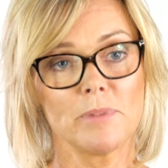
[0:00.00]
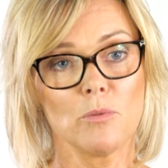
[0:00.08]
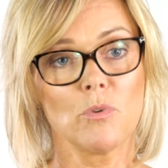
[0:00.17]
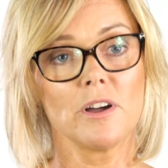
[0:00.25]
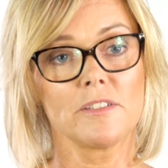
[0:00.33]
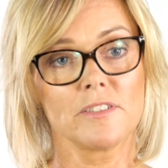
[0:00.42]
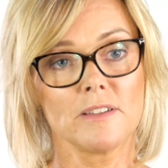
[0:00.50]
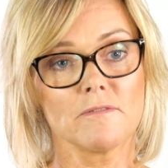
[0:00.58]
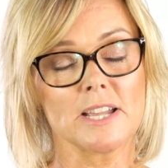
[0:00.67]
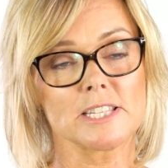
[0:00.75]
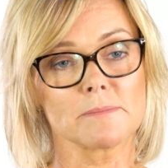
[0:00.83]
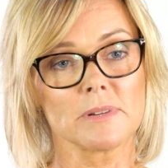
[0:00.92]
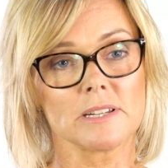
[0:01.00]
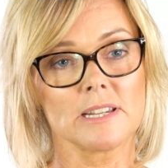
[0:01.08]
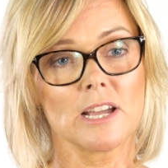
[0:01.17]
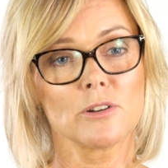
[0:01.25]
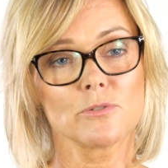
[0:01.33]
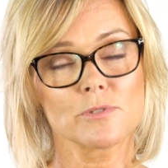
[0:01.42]
be worth the investment.
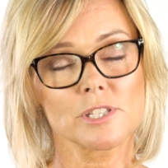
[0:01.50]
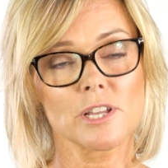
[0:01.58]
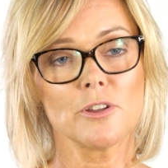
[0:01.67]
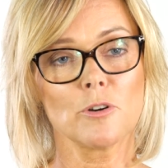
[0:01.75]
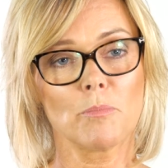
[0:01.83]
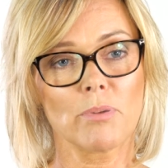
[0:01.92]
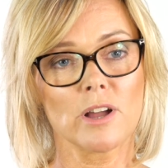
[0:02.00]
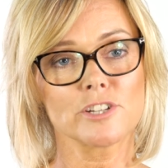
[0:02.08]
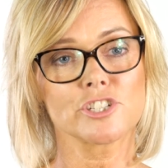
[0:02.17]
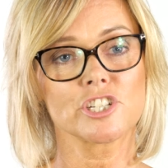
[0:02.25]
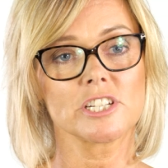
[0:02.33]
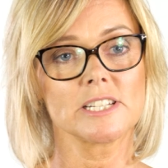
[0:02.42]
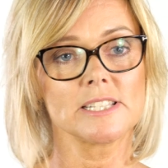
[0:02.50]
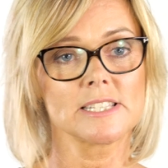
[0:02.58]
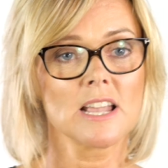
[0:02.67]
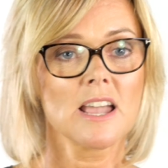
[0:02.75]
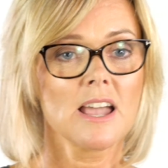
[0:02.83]
And also your brushes